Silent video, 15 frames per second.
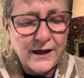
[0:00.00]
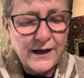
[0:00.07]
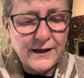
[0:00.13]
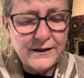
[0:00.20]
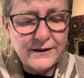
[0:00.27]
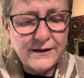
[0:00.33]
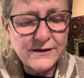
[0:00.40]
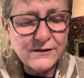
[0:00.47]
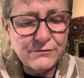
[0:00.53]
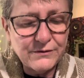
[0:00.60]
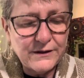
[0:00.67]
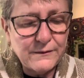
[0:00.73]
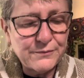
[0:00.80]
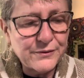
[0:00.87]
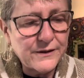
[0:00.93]
And it is a
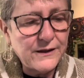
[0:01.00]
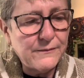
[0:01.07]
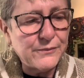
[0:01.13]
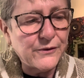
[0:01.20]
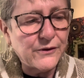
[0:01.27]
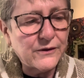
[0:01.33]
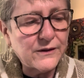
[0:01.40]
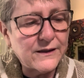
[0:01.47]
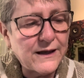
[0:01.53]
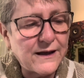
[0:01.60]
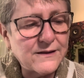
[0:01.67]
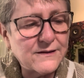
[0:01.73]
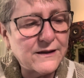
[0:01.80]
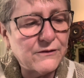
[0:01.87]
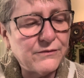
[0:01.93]
really pretty book. It
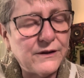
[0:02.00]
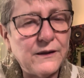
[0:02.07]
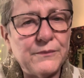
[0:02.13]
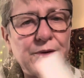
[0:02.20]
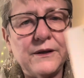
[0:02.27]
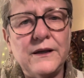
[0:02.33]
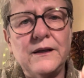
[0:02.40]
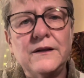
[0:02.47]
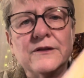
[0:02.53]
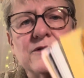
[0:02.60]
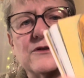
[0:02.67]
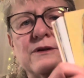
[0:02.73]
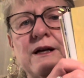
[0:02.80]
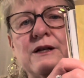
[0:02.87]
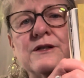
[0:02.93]
has like really pretty
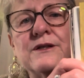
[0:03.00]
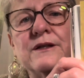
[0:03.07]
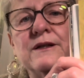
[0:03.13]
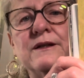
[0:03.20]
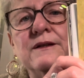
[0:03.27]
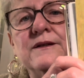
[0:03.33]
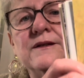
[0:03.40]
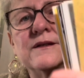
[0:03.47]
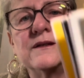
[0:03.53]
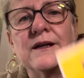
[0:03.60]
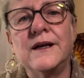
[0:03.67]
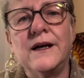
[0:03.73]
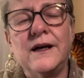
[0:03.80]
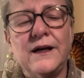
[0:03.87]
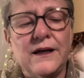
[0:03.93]
illustrations.
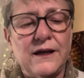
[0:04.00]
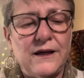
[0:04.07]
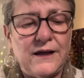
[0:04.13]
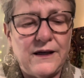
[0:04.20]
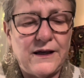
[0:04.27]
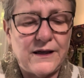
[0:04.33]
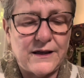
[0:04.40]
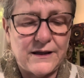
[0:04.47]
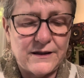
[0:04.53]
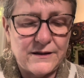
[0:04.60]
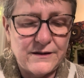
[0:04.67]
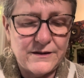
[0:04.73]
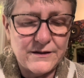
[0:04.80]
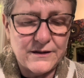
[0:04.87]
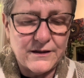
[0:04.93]

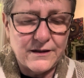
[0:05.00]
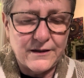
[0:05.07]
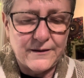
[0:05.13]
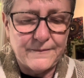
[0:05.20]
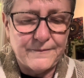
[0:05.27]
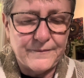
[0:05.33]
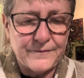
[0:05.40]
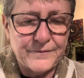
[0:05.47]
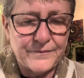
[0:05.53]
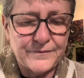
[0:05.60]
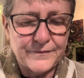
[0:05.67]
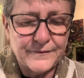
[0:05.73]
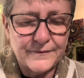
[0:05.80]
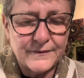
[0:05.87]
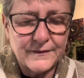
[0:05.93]
And
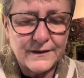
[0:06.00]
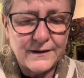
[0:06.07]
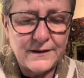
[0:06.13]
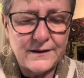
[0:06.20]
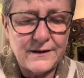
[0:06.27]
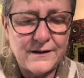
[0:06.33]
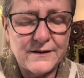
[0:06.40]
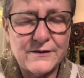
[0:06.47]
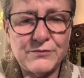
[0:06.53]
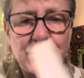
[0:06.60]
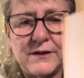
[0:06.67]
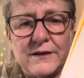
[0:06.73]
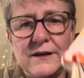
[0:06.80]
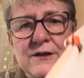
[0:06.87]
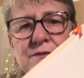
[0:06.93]
here's
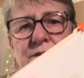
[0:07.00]
one that's